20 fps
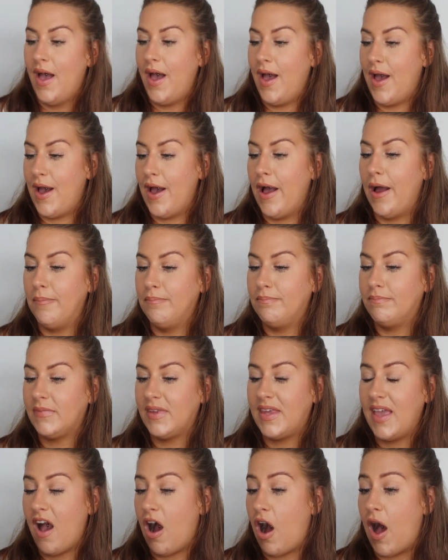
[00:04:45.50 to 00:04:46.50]

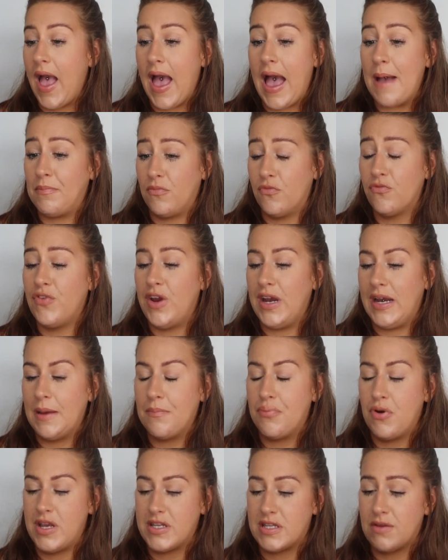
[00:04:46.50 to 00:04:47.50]
Yeah, I am really
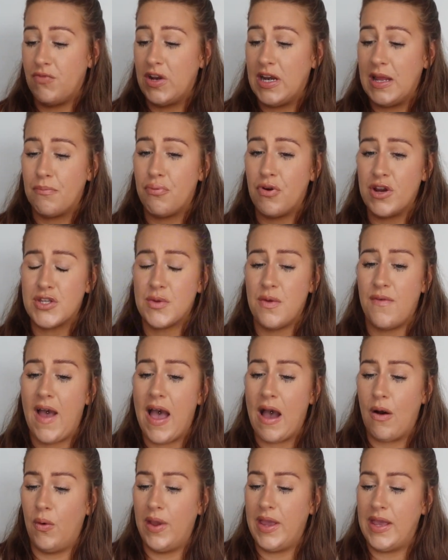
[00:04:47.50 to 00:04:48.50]
impressed. I'm really impressed with
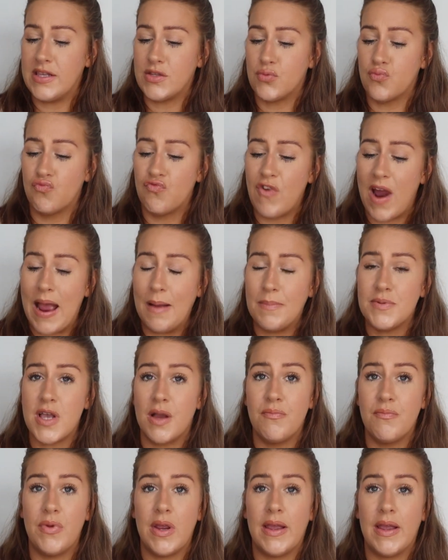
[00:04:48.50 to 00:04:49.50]
how it's wrapped.
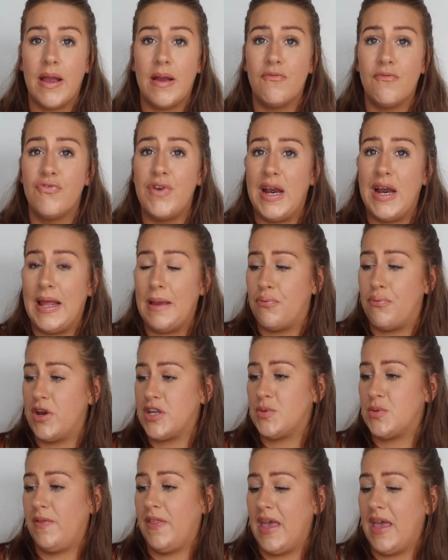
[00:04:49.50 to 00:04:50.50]
I'm really
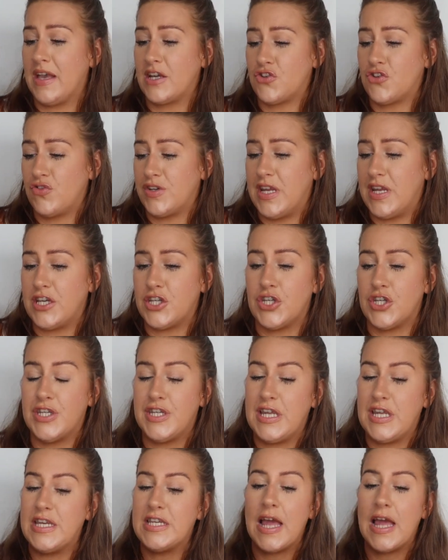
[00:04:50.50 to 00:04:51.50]
impressed with the extra attention to
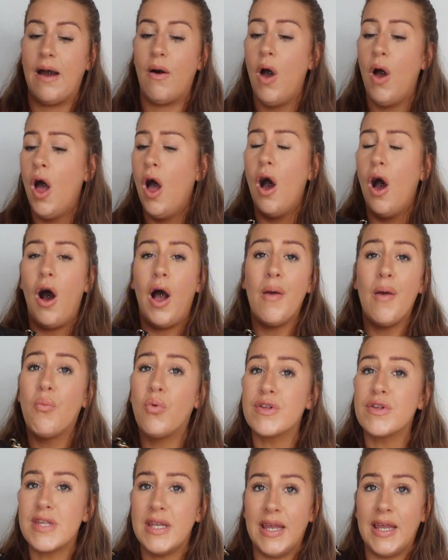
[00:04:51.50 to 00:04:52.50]
detail. I
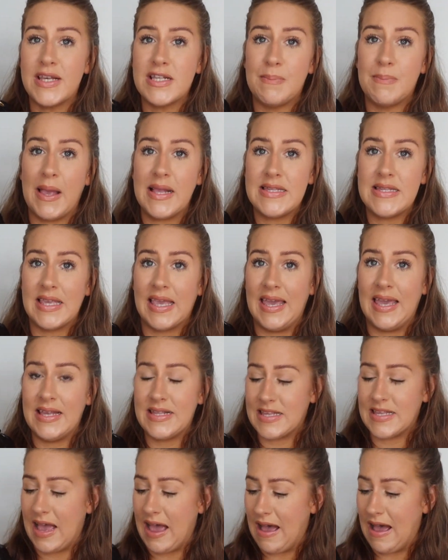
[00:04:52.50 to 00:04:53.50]
wasn't expecting
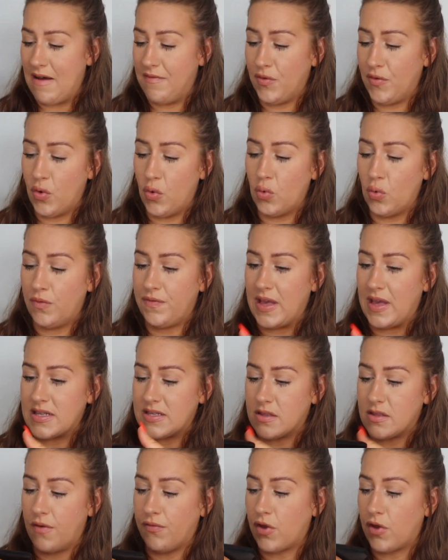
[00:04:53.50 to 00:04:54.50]
it to have all of that
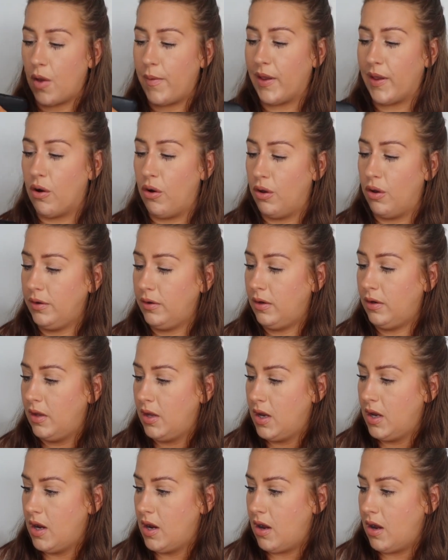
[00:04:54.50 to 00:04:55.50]
stuff going on.
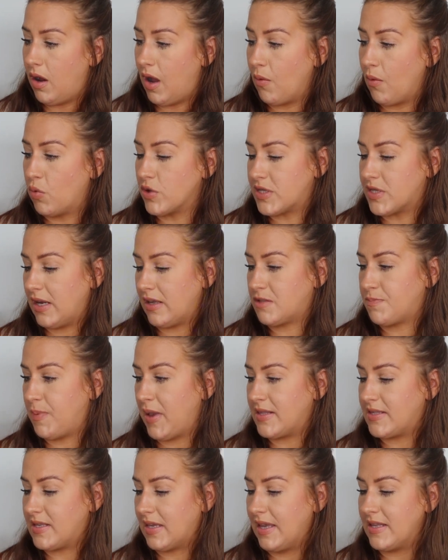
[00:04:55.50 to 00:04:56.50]
I wasn't
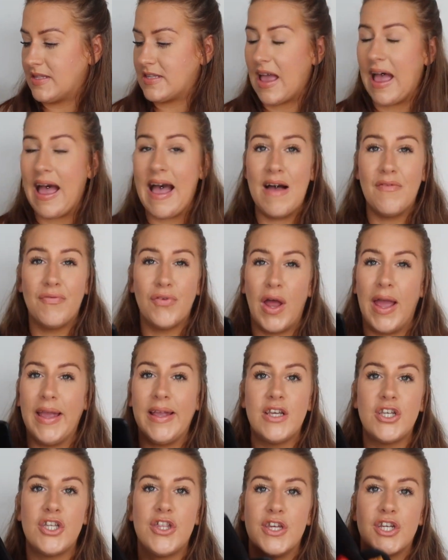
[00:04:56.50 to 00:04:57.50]
expecting it to have
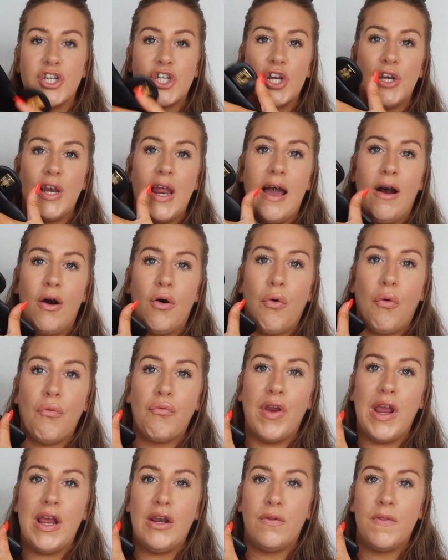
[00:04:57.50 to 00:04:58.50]
like the Chanel
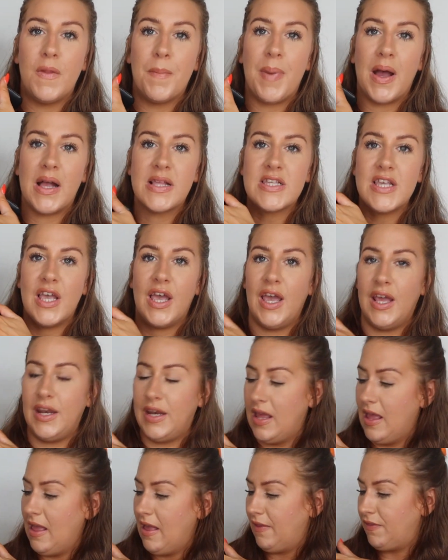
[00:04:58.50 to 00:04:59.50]
written on the
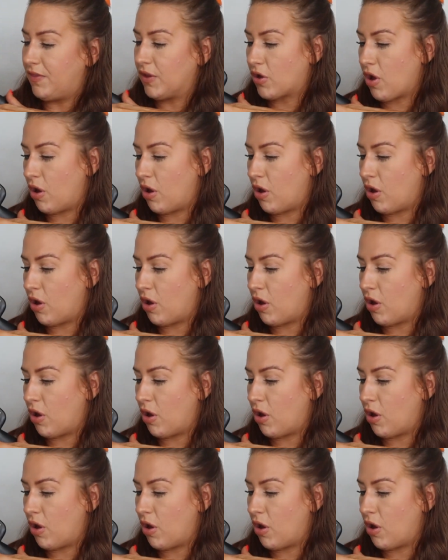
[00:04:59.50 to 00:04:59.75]
button, the